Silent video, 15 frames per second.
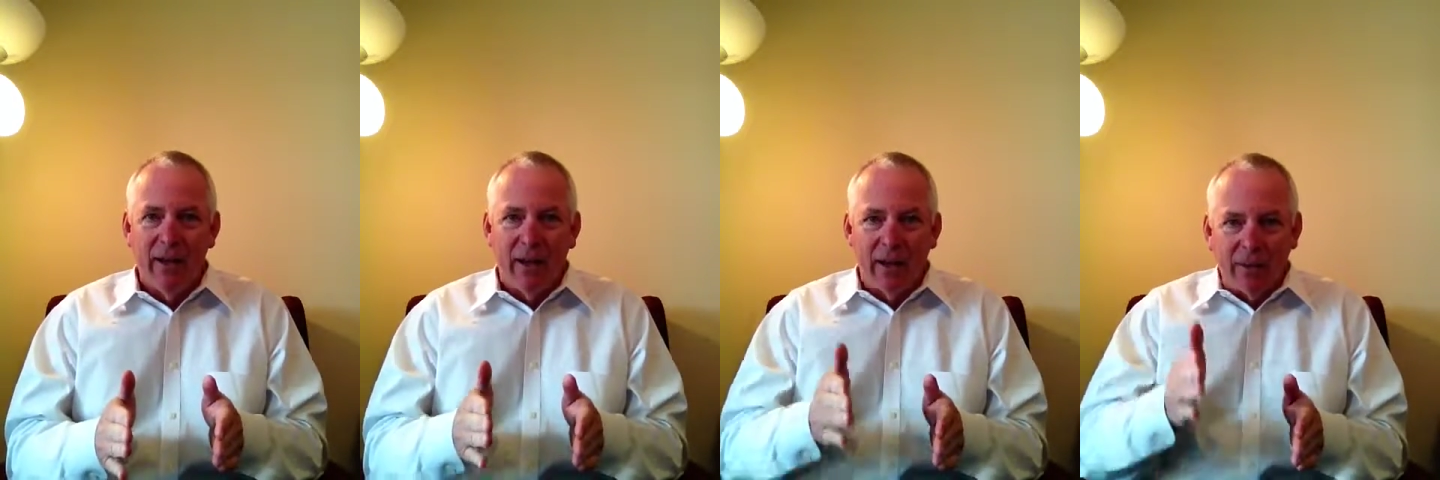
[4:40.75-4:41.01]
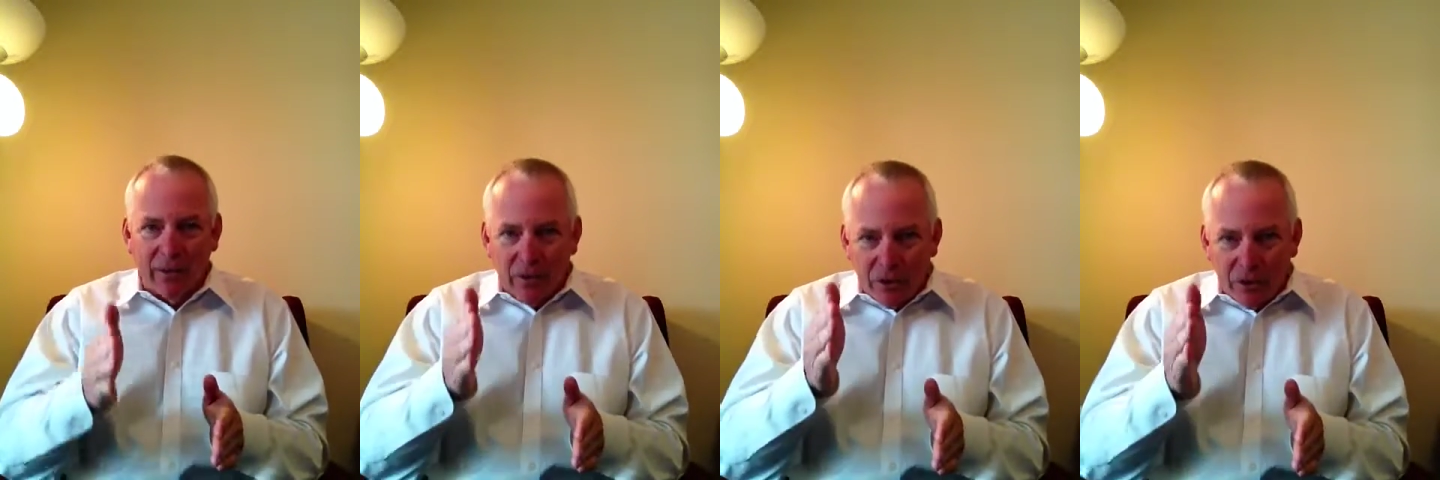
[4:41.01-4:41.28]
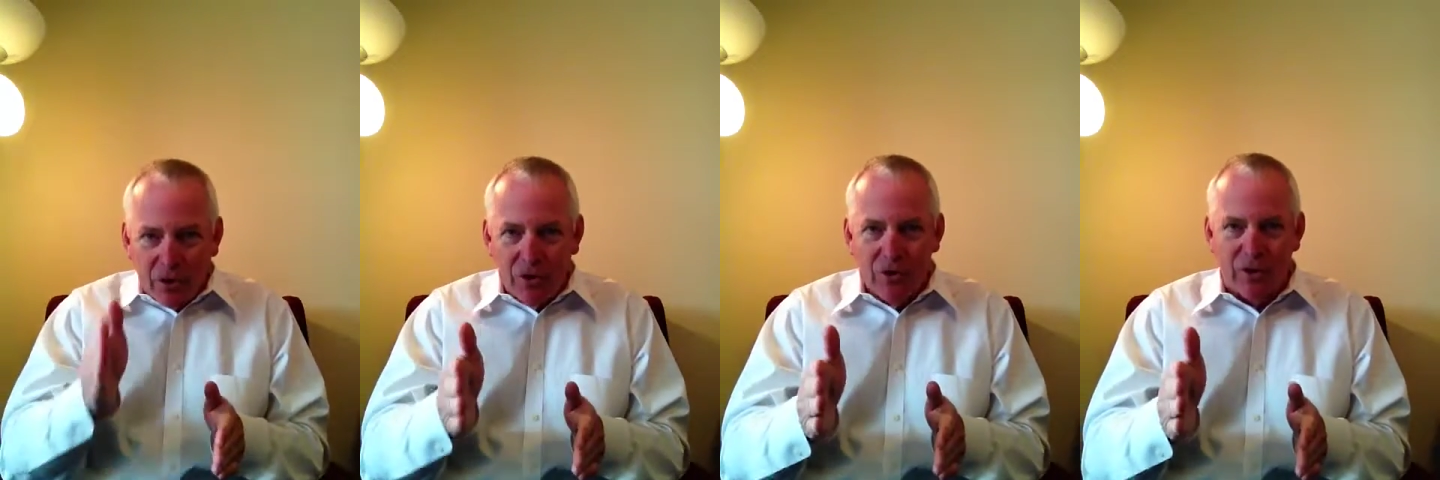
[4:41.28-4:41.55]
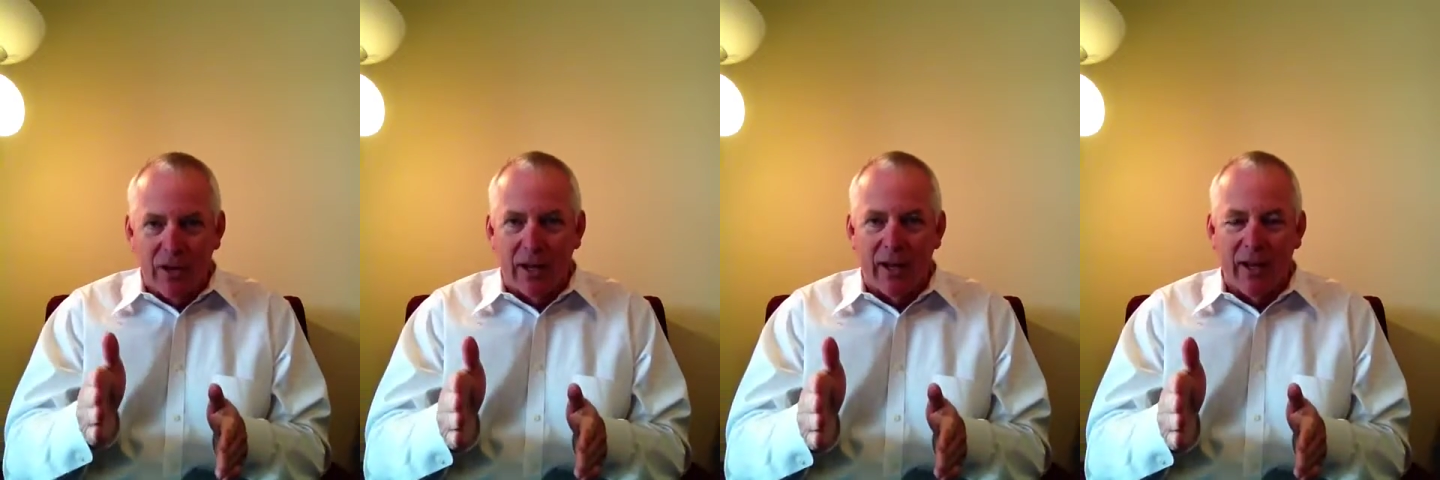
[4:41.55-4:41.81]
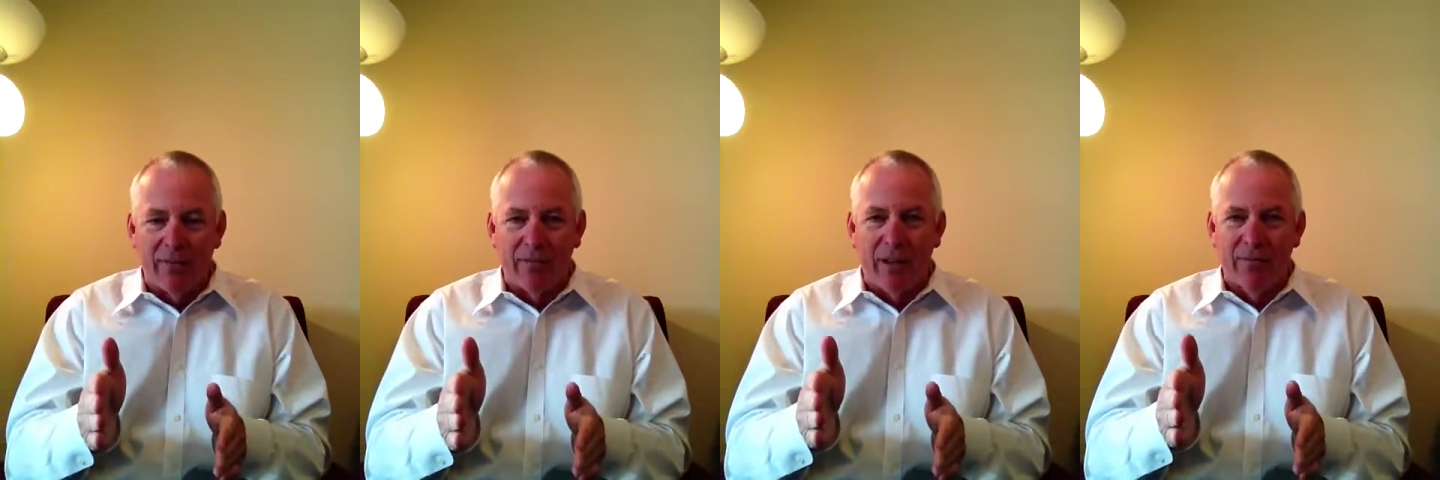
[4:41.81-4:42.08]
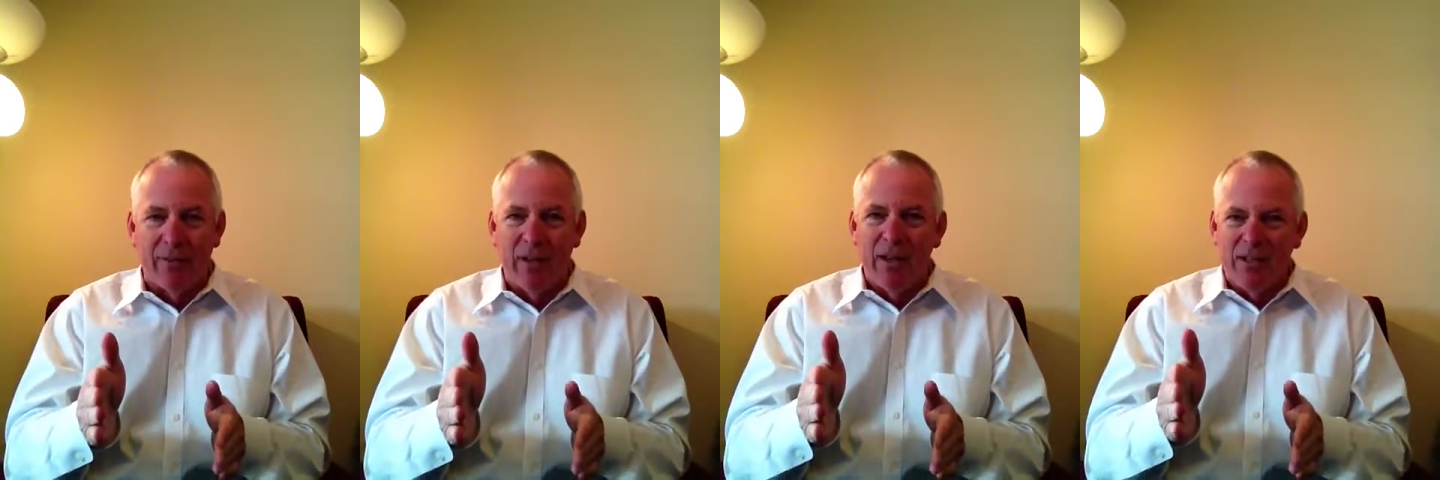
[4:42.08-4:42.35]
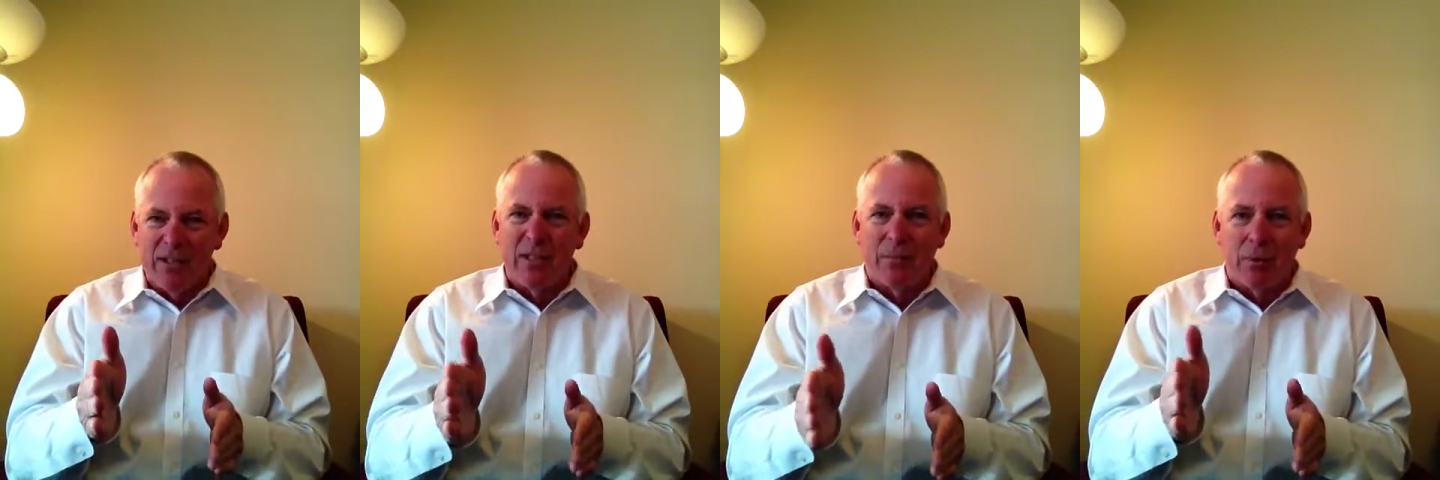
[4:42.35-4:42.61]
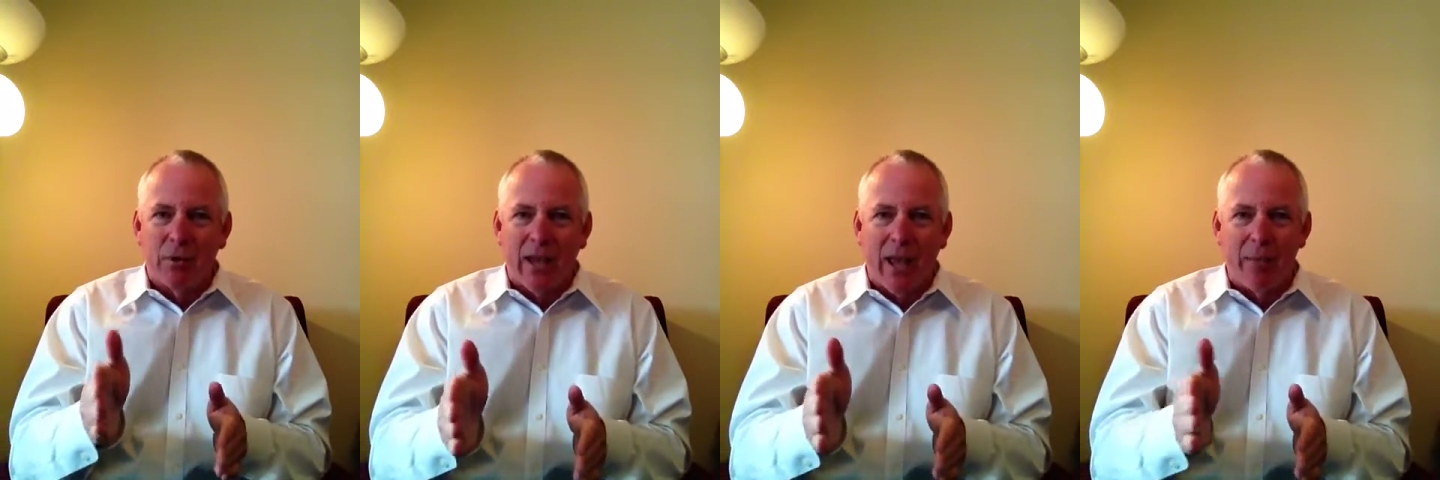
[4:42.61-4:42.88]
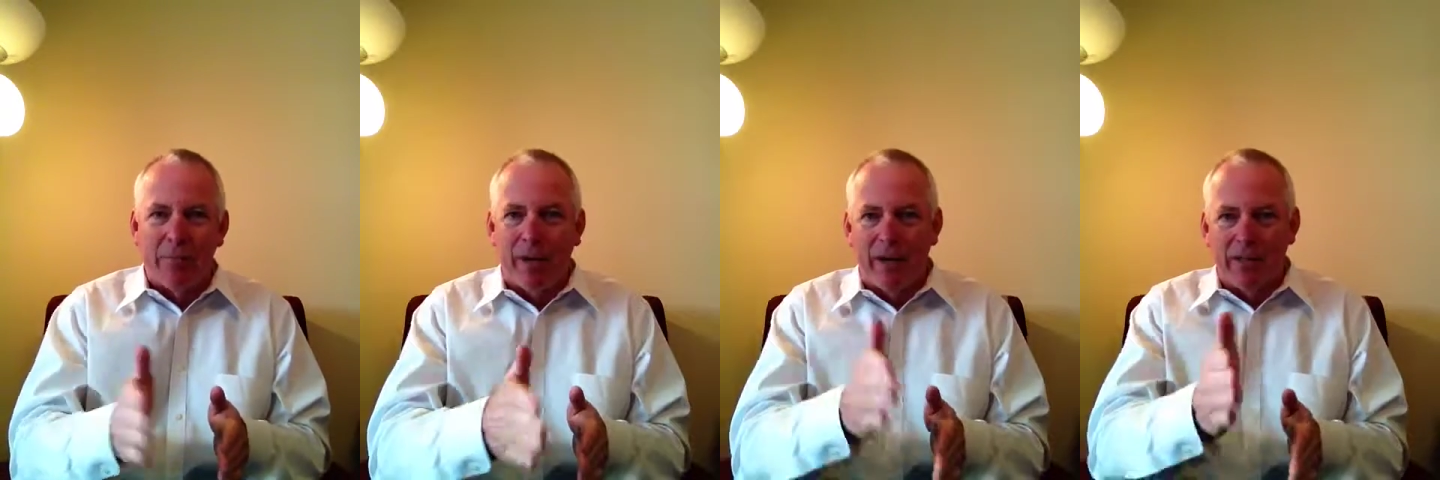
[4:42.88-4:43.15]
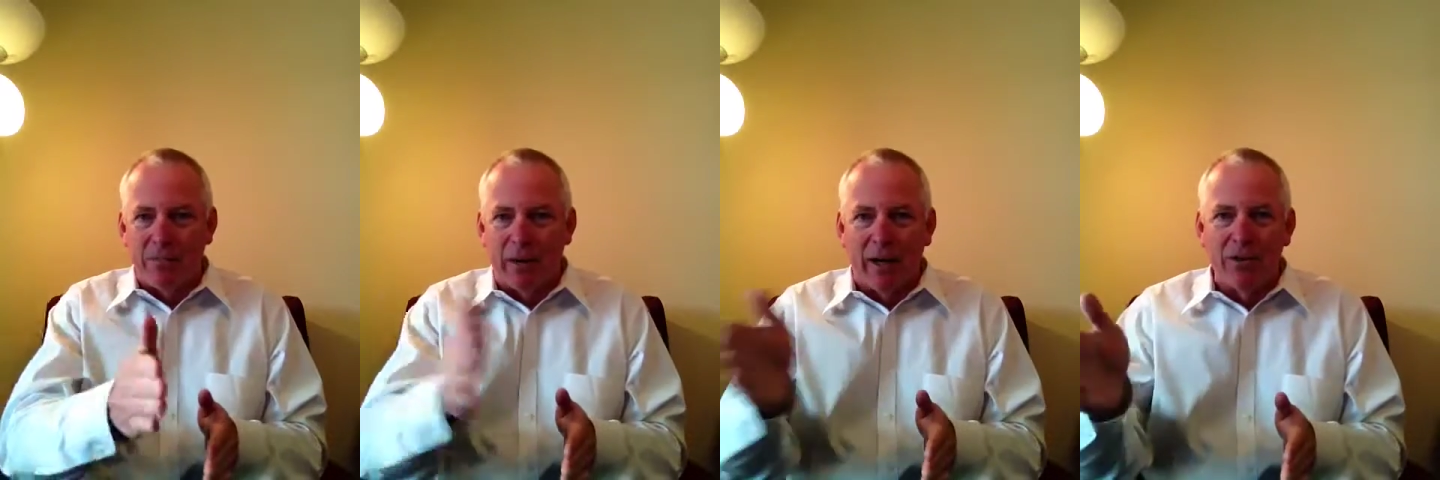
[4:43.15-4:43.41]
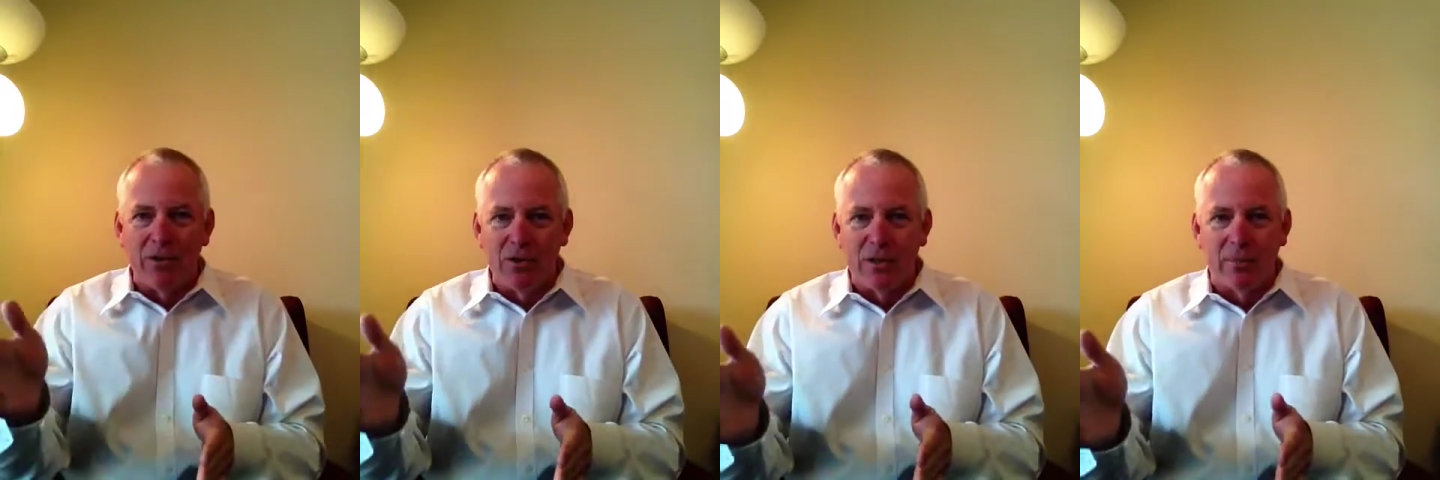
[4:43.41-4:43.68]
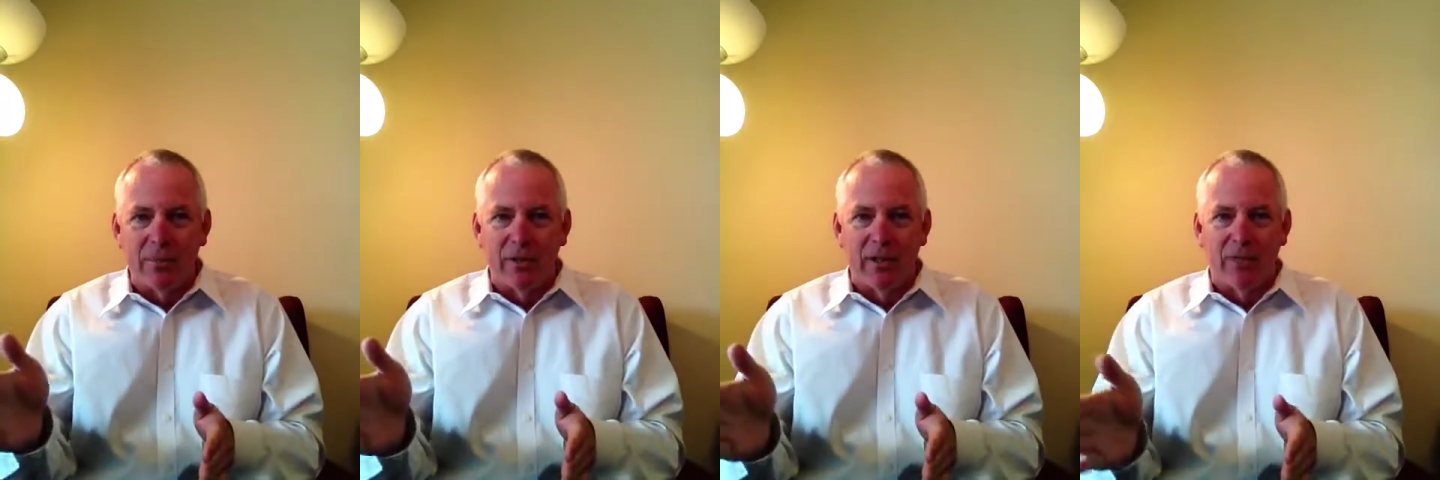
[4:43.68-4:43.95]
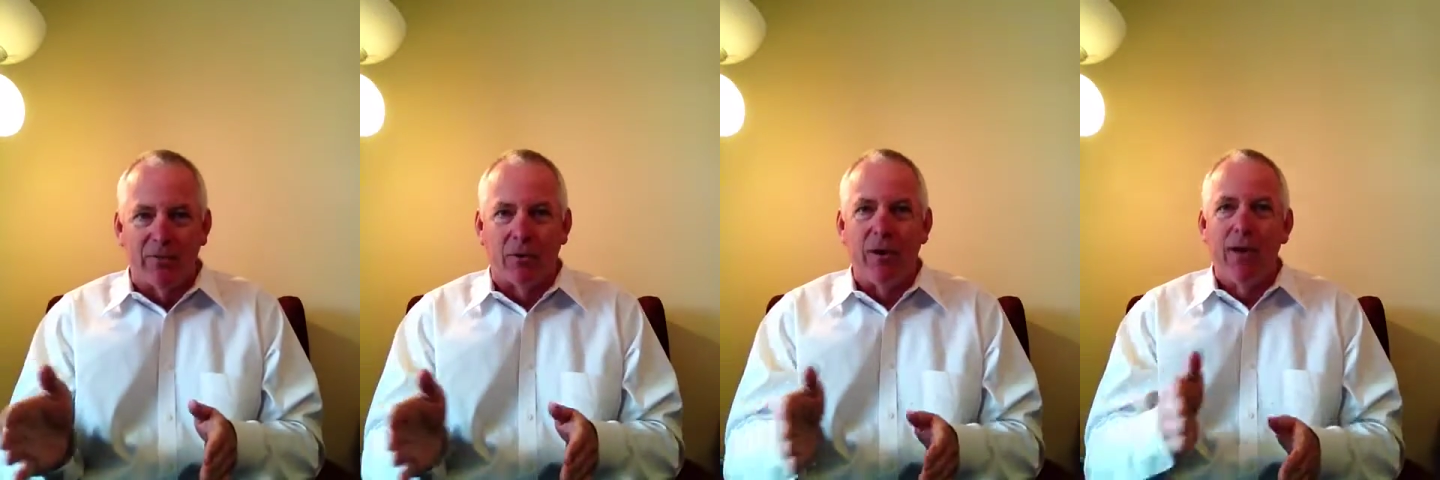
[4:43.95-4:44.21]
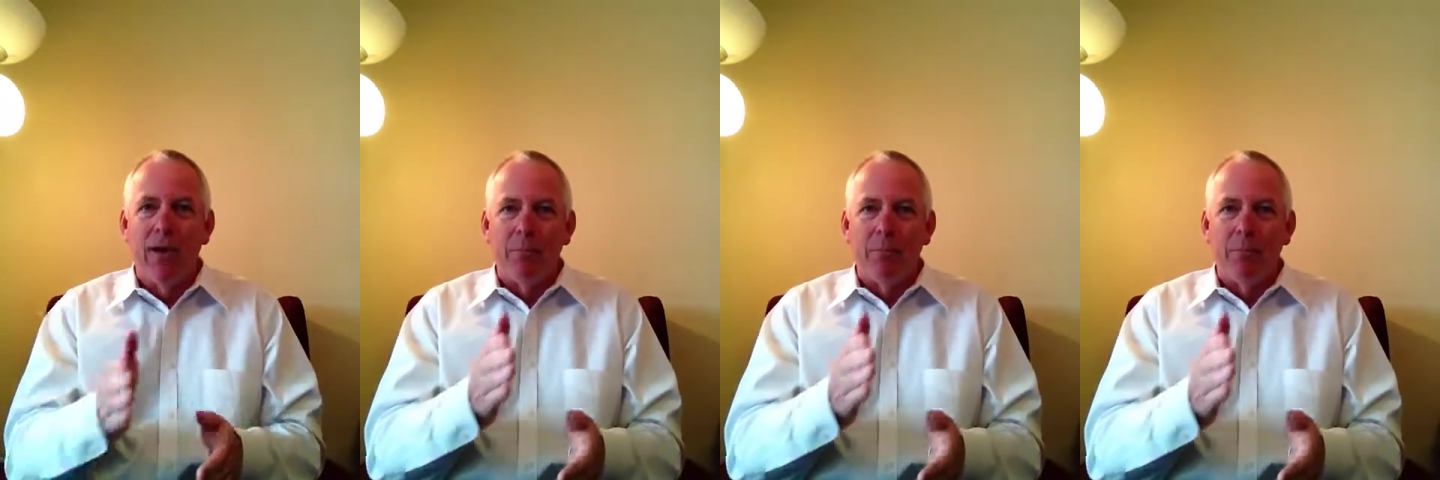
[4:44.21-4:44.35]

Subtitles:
And then on Tuesday I have similar campaigns, but I do something different.